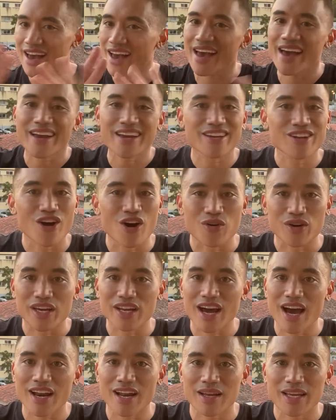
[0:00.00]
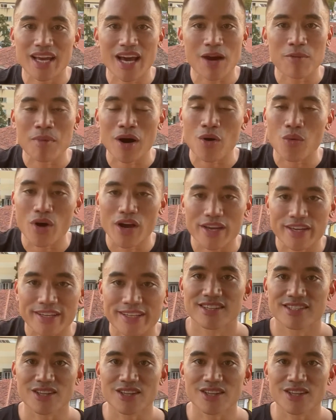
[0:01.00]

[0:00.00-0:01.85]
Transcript: Heck no, get out my way.